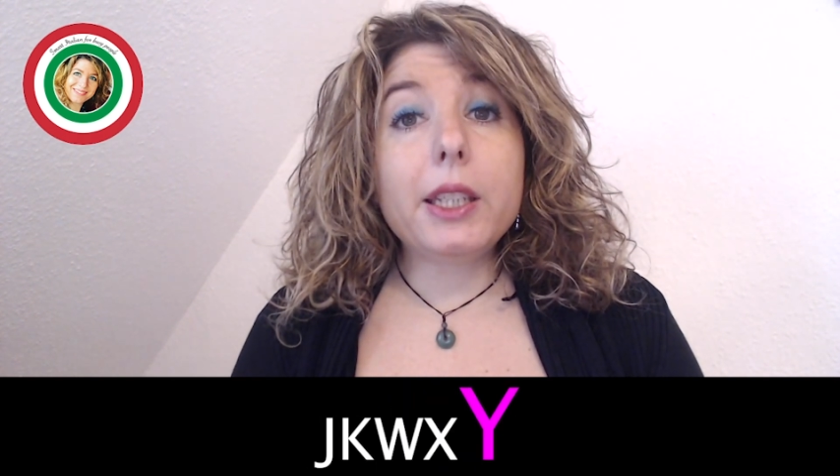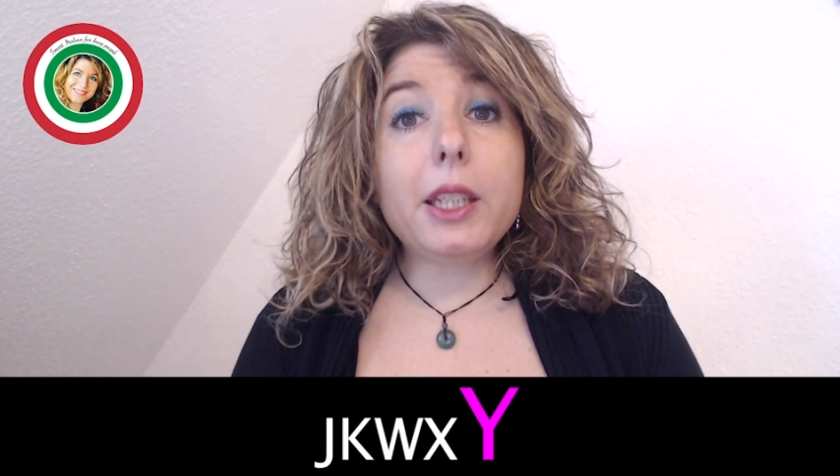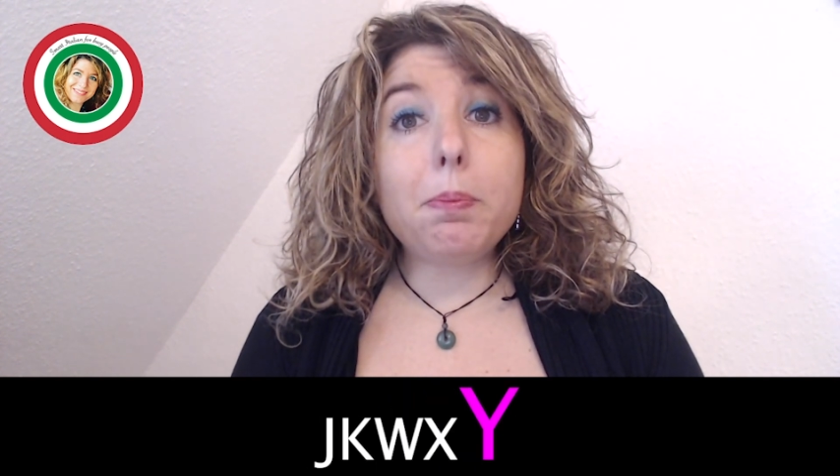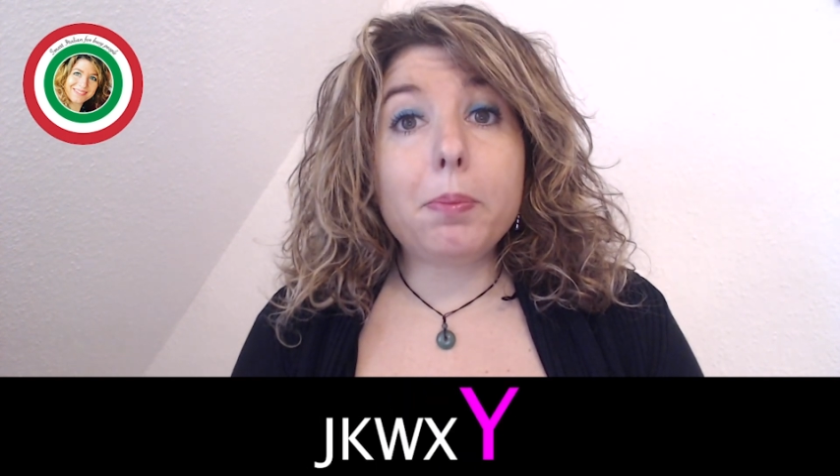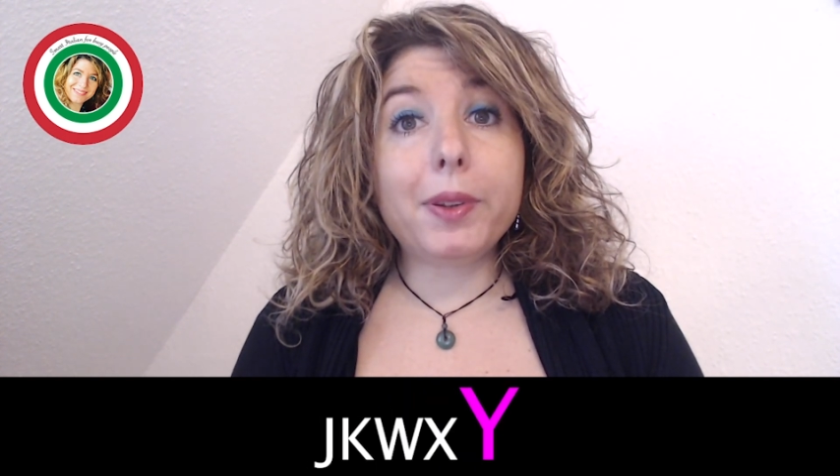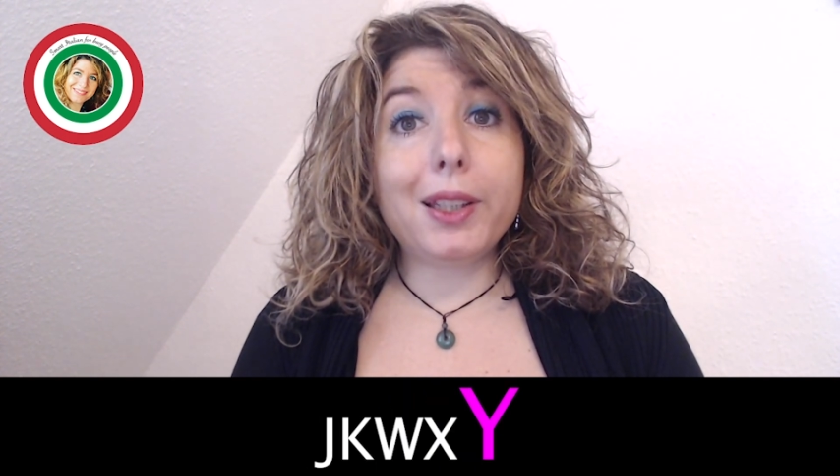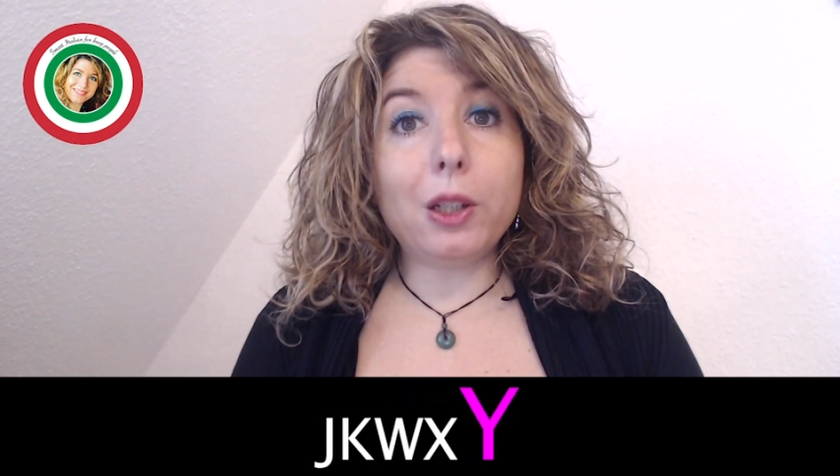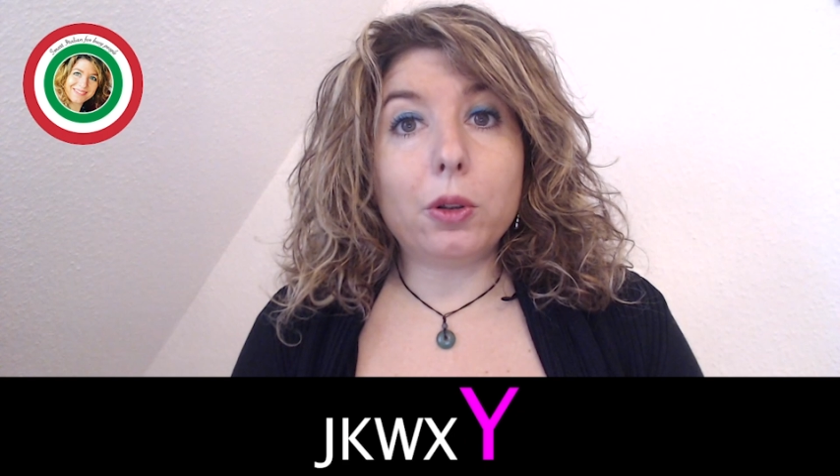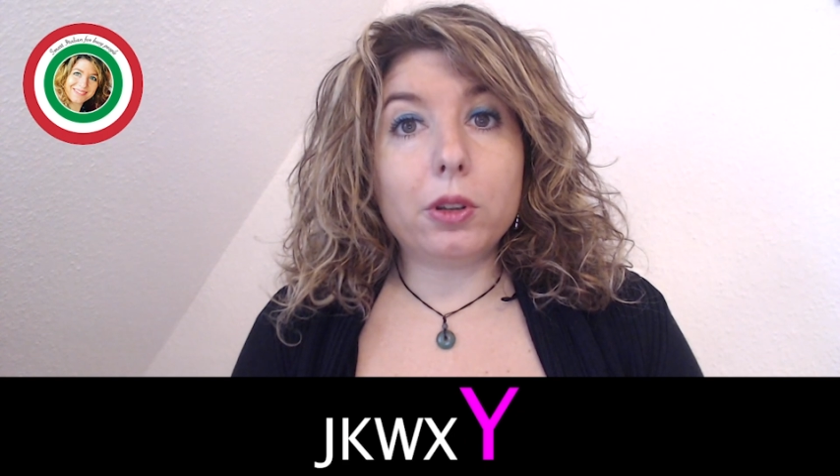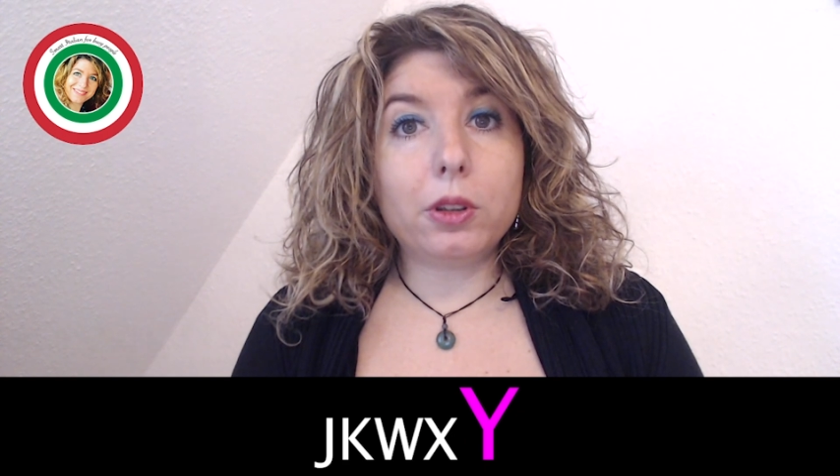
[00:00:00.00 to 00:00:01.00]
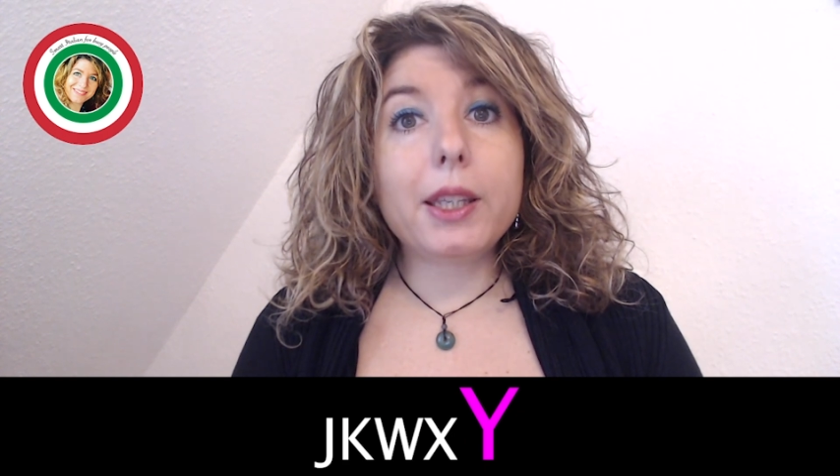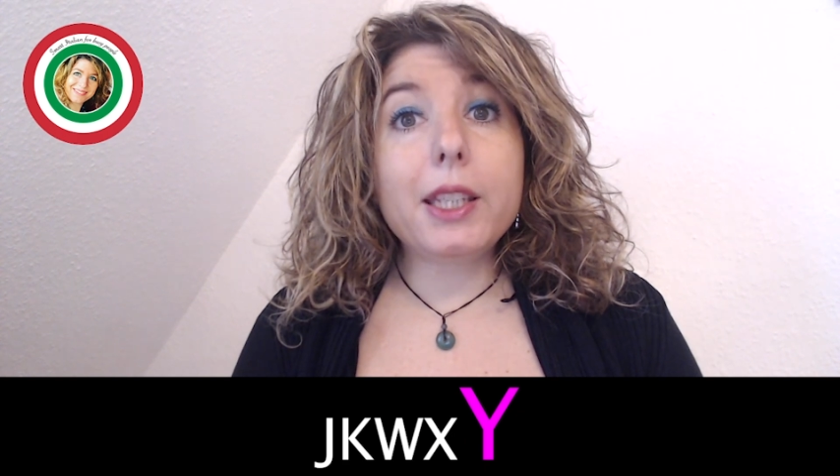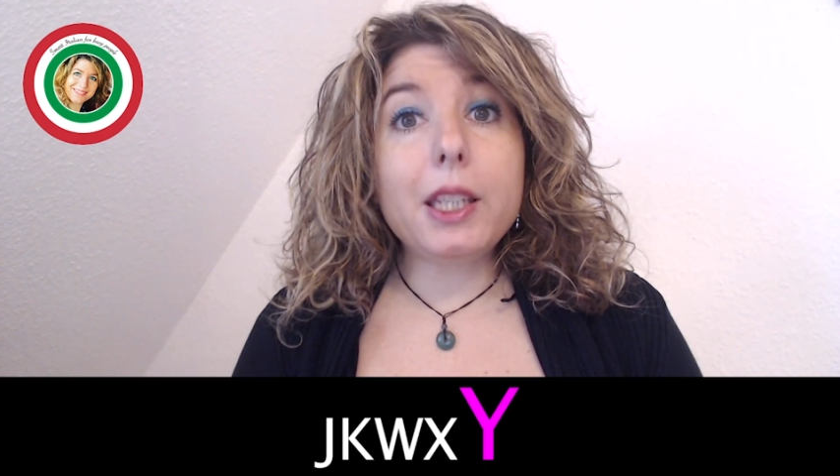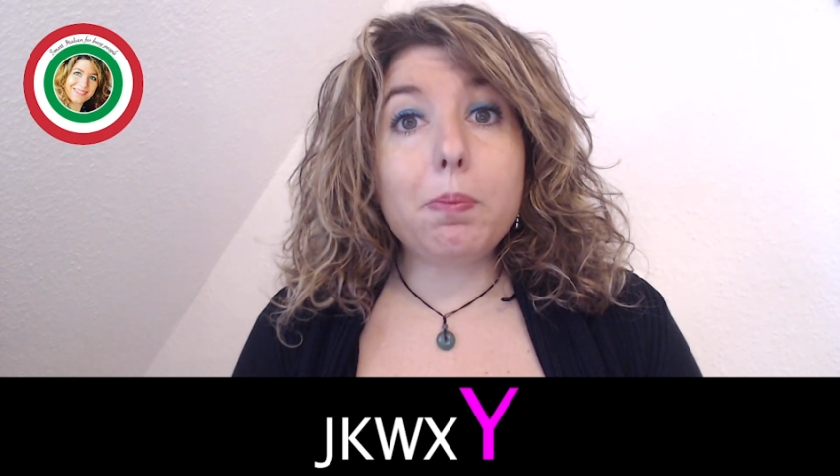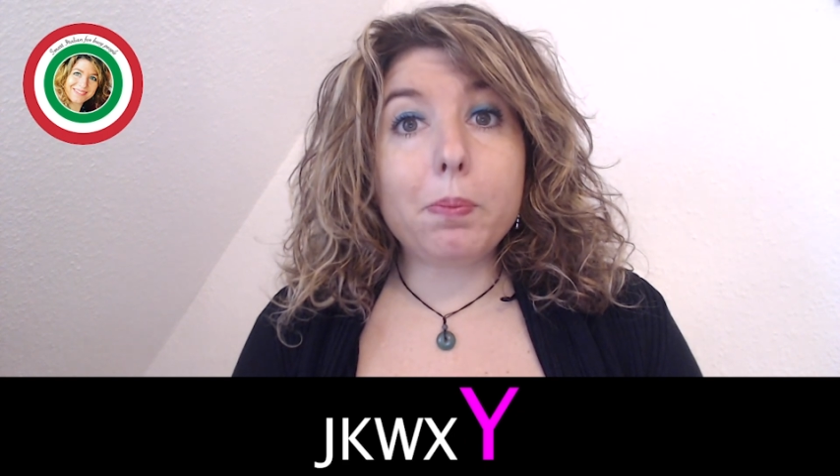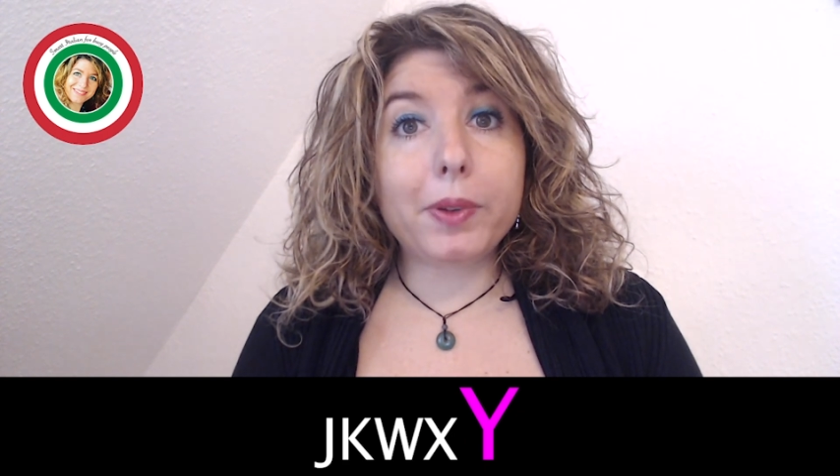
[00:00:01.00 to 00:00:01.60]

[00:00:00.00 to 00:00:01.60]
Y, Y.